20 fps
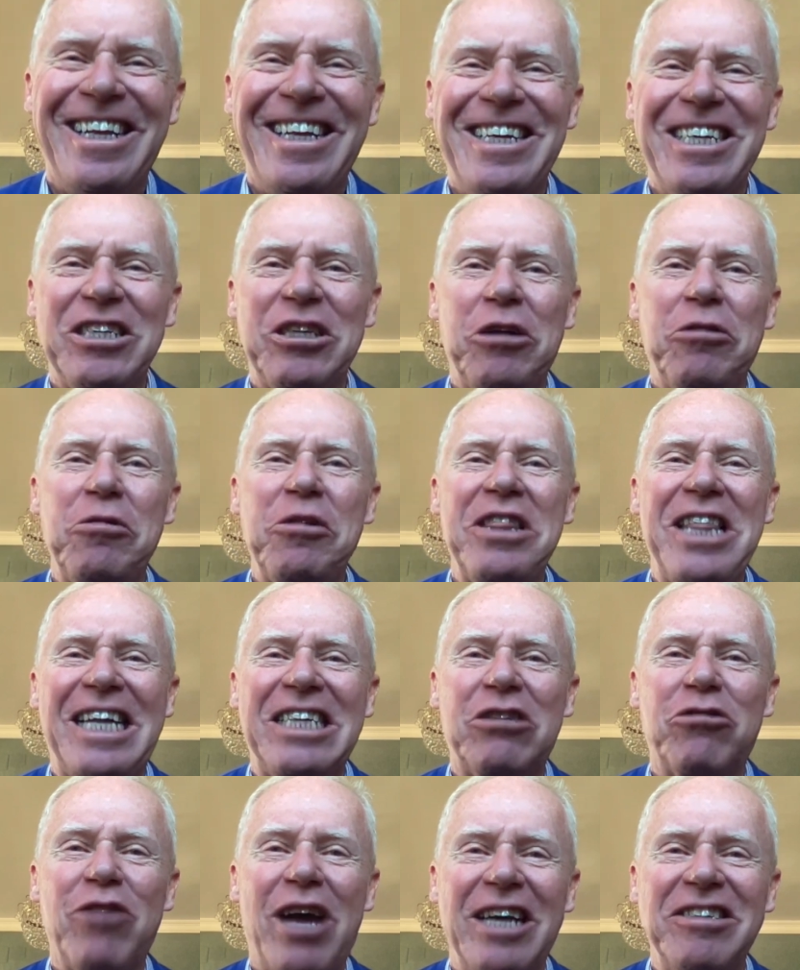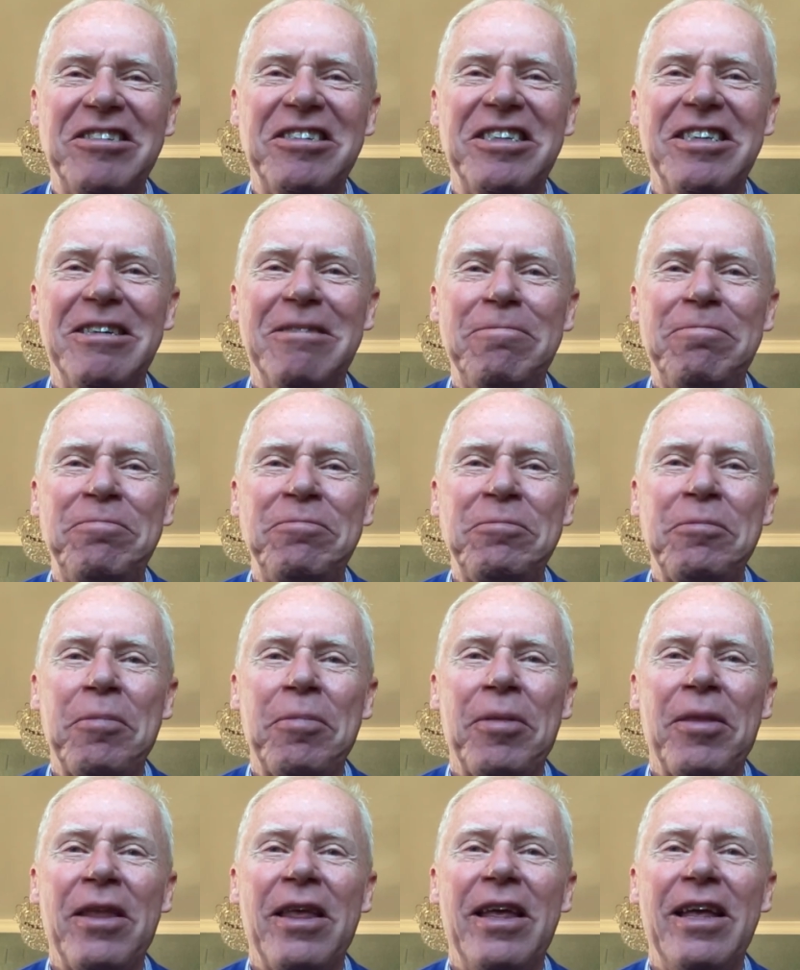So that trust,
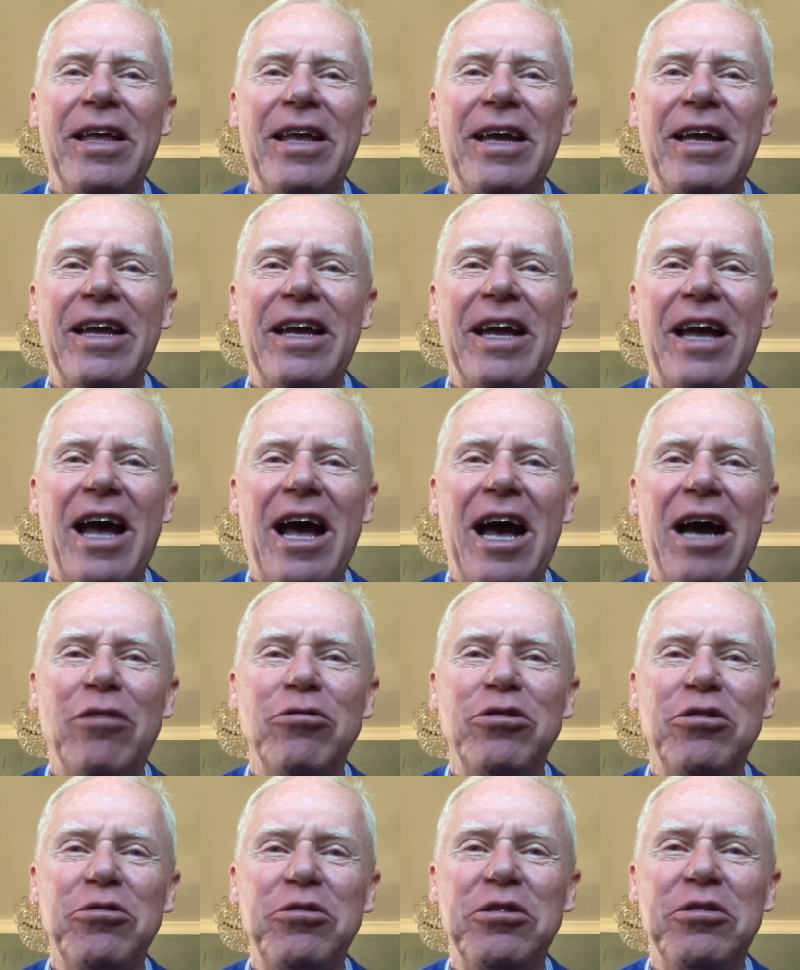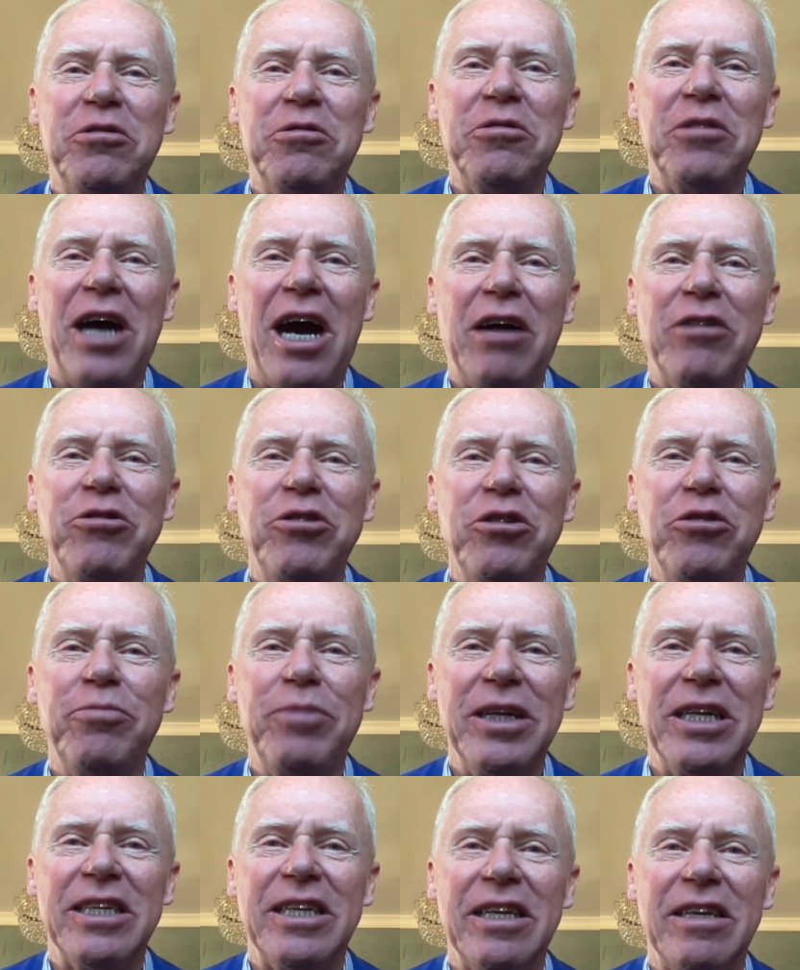how do you
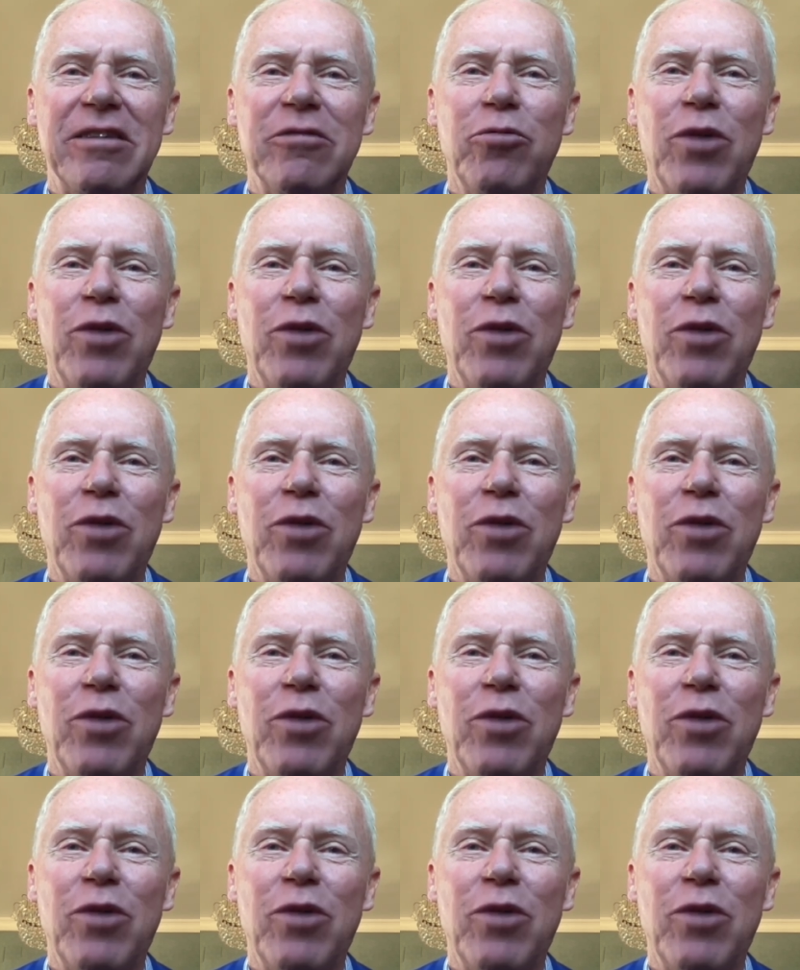build it?